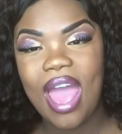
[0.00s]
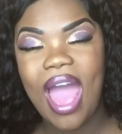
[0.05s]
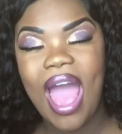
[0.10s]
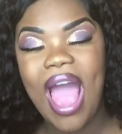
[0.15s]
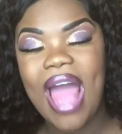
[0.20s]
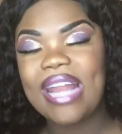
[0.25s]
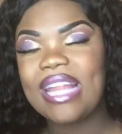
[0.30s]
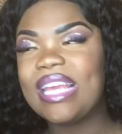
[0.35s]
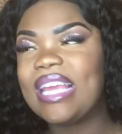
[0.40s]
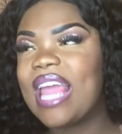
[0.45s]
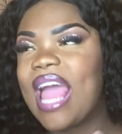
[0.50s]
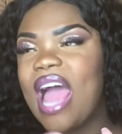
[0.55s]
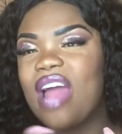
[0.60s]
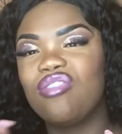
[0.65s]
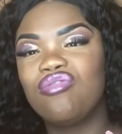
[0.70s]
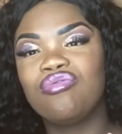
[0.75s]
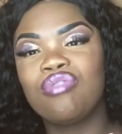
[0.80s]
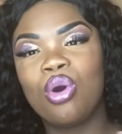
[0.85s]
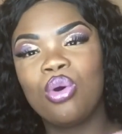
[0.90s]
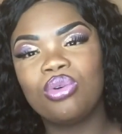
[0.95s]
And he
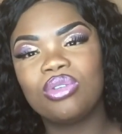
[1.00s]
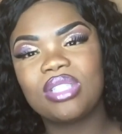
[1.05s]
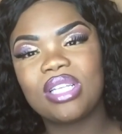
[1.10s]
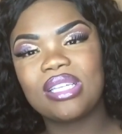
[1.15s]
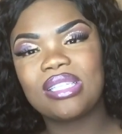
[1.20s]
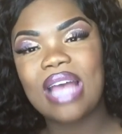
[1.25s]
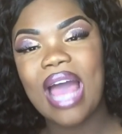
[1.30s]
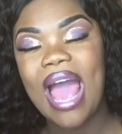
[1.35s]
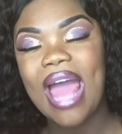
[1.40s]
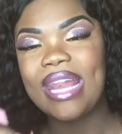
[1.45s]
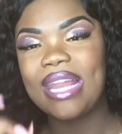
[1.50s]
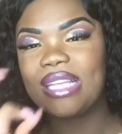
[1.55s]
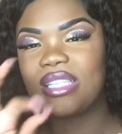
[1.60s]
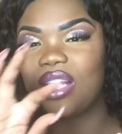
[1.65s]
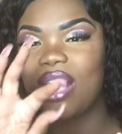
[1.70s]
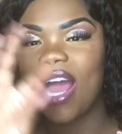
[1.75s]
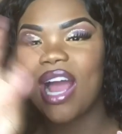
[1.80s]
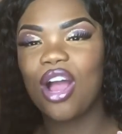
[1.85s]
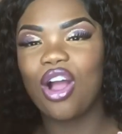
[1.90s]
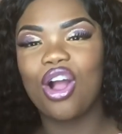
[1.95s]
had roses and there's
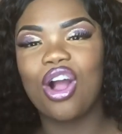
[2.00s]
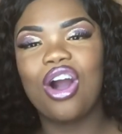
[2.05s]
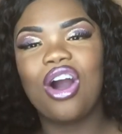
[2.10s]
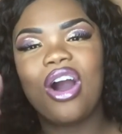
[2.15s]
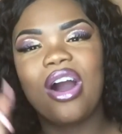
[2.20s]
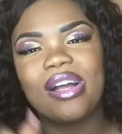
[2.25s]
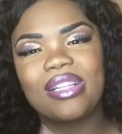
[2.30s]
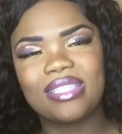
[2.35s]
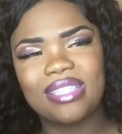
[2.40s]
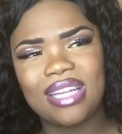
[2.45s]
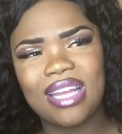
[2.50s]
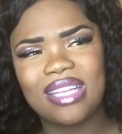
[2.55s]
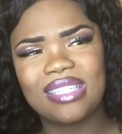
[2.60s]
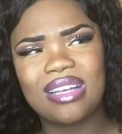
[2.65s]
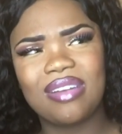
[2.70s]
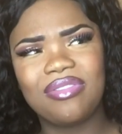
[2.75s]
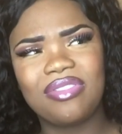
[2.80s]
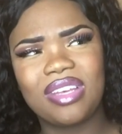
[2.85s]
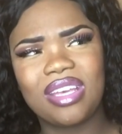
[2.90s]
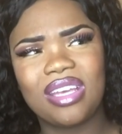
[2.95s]
like a card in it. So
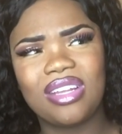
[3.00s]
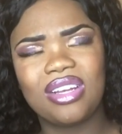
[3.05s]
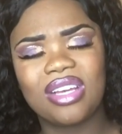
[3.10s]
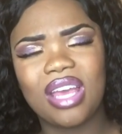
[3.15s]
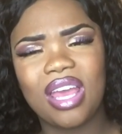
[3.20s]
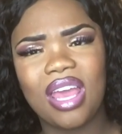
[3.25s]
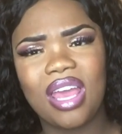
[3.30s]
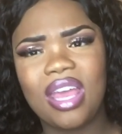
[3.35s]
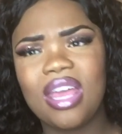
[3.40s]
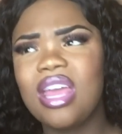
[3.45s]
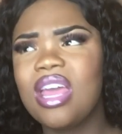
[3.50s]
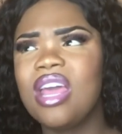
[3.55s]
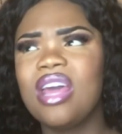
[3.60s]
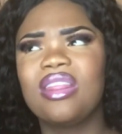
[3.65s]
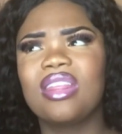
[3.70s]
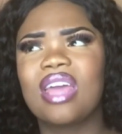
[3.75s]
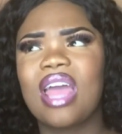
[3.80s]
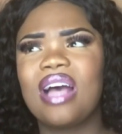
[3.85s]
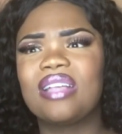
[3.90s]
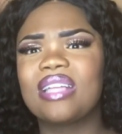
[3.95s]
I'm thinking, okay,
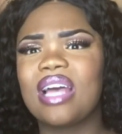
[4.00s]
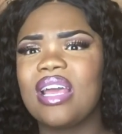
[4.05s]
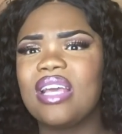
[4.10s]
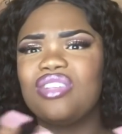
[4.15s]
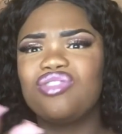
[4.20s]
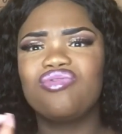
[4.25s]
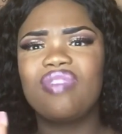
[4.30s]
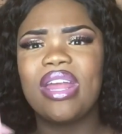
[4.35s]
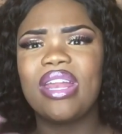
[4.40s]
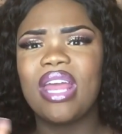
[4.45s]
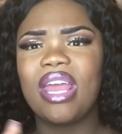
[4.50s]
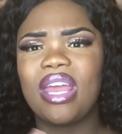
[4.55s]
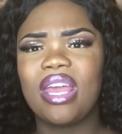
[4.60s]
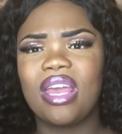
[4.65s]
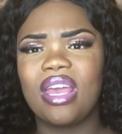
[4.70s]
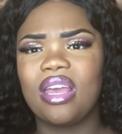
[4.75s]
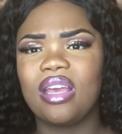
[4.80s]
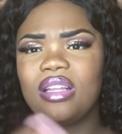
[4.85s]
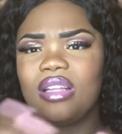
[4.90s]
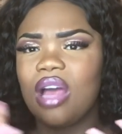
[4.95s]
the guy's like, is
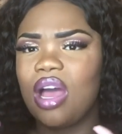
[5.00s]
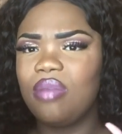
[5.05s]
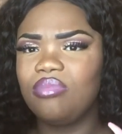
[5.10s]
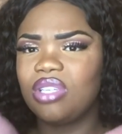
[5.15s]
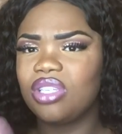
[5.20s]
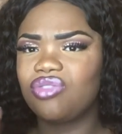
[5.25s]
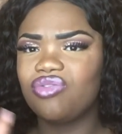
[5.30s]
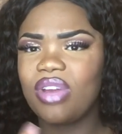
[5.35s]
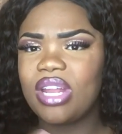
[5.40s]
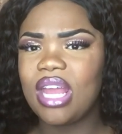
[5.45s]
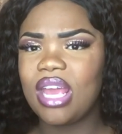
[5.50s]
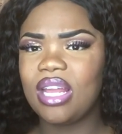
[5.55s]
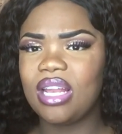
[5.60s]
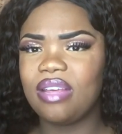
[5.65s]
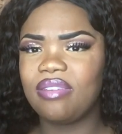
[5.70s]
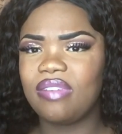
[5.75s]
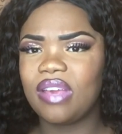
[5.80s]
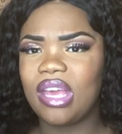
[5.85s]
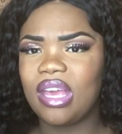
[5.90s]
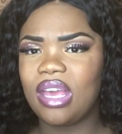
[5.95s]
Renee, does Renee
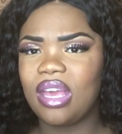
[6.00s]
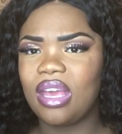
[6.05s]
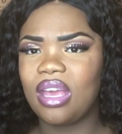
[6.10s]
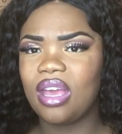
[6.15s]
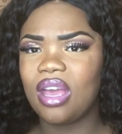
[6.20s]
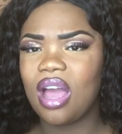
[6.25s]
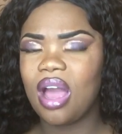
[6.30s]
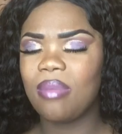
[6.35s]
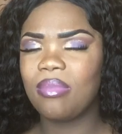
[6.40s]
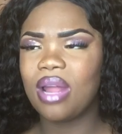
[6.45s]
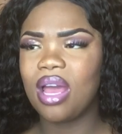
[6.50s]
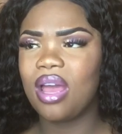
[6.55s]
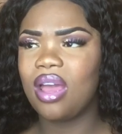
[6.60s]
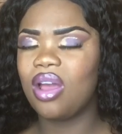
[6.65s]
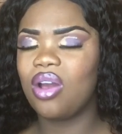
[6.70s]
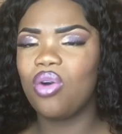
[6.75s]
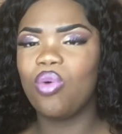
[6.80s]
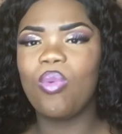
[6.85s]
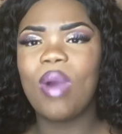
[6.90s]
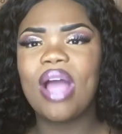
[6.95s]
live here? I'm like,
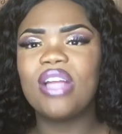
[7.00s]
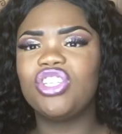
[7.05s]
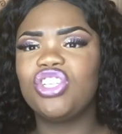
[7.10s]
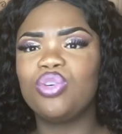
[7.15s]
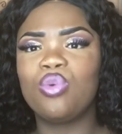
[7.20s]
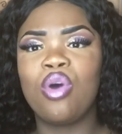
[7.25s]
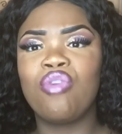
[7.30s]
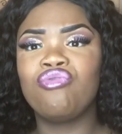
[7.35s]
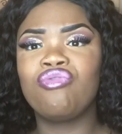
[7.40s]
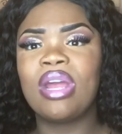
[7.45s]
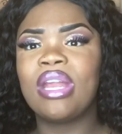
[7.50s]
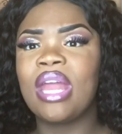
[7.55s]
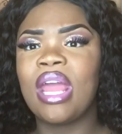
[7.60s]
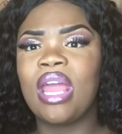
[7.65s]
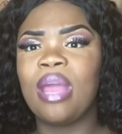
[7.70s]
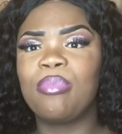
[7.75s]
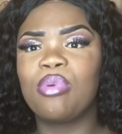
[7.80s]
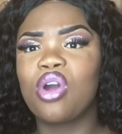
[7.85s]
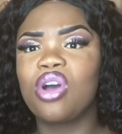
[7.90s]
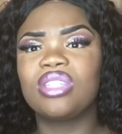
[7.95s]
why do you want
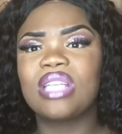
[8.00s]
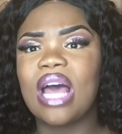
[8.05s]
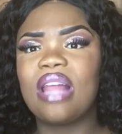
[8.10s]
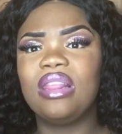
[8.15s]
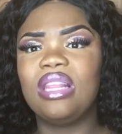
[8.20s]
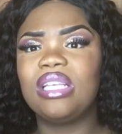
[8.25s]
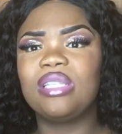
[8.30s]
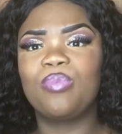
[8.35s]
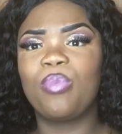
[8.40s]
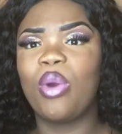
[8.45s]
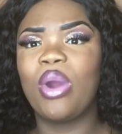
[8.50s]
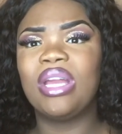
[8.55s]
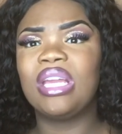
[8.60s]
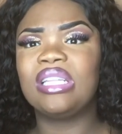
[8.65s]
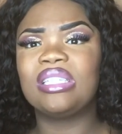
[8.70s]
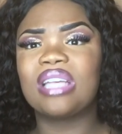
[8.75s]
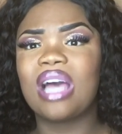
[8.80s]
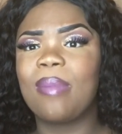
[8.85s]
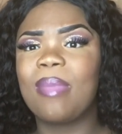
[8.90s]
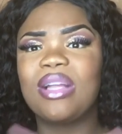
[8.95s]
Renee? Because at this point in
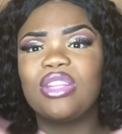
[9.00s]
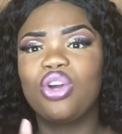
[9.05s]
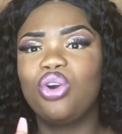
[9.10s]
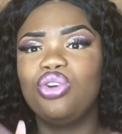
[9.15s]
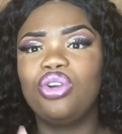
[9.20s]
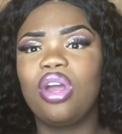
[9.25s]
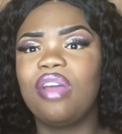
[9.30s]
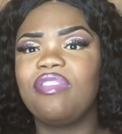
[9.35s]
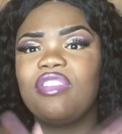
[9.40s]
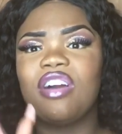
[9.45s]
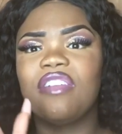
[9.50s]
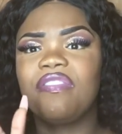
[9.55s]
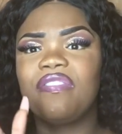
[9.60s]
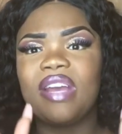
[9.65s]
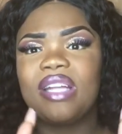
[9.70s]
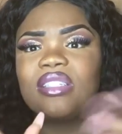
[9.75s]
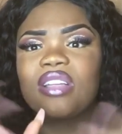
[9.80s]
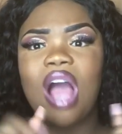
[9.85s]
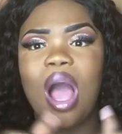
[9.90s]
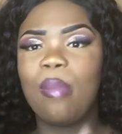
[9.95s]
time, I don't know if your
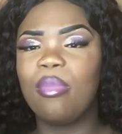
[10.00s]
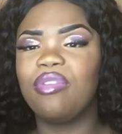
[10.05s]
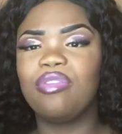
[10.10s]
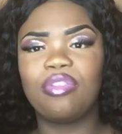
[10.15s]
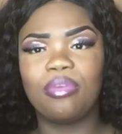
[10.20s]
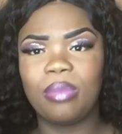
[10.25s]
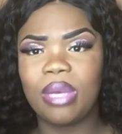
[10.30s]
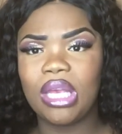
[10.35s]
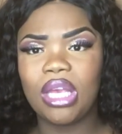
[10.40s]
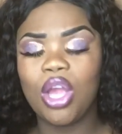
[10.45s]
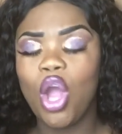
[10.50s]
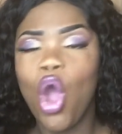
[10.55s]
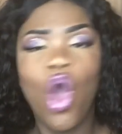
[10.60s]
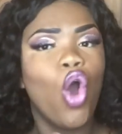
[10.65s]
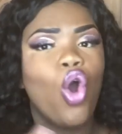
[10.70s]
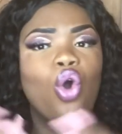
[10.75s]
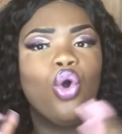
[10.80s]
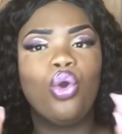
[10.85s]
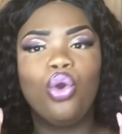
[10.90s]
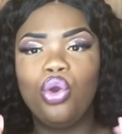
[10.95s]
Fed's coming for me
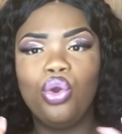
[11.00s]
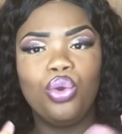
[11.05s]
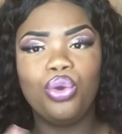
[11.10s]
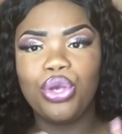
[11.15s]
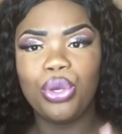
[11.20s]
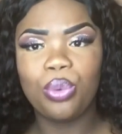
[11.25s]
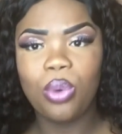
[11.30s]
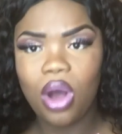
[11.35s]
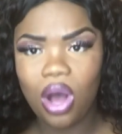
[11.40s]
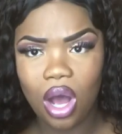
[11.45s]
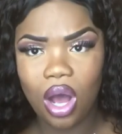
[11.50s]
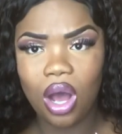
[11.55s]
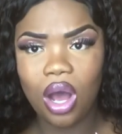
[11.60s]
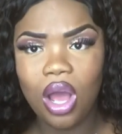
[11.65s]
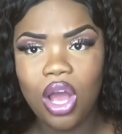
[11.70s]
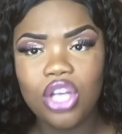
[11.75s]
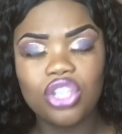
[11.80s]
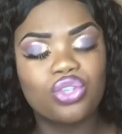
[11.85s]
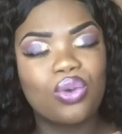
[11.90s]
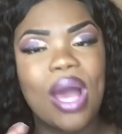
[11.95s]
or who you are.
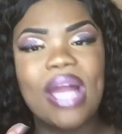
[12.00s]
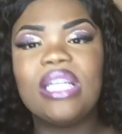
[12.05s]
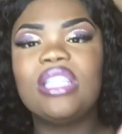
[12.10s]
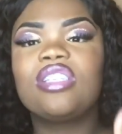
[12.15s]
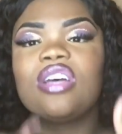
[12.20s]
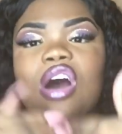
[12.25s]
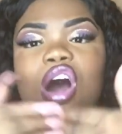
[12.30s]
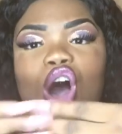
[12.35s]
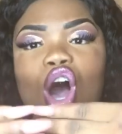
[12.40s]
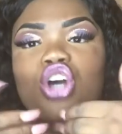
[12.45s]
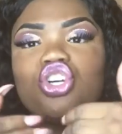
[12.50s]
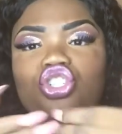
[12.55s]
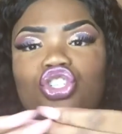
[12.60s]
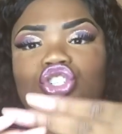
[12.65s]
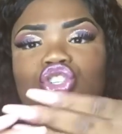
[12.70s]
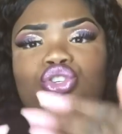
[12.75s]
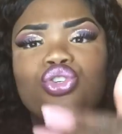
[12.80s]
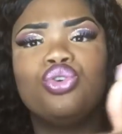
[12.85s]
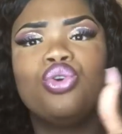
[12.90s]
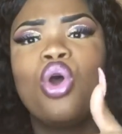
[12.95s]
So I need to ask
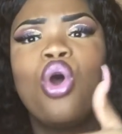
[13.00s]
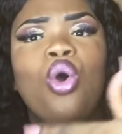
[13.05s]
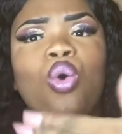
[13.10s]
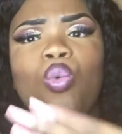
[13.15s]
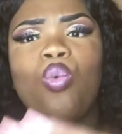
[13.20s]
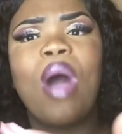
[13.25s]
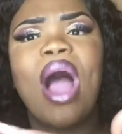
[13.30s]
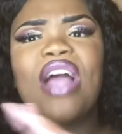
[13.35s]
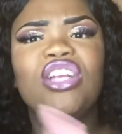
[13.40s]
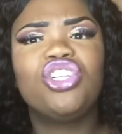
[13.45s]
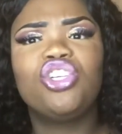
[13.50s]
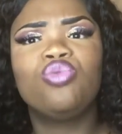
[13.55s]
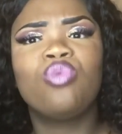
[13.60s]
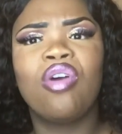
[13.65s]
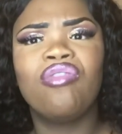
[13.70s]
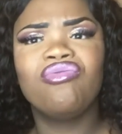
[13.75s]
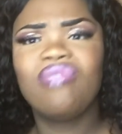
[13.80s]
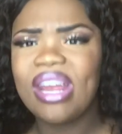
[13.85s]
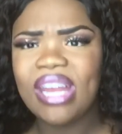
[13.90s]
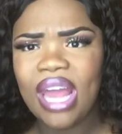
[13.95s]
you, why do you
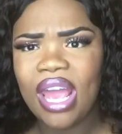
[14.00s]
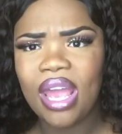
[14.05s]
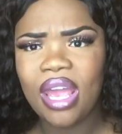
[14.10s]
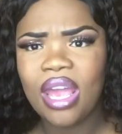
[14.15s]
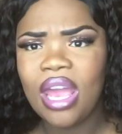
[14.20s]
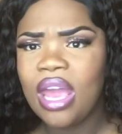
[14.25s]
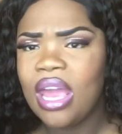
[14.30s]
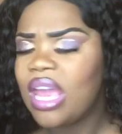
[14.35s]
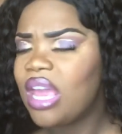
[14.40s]
want Renee?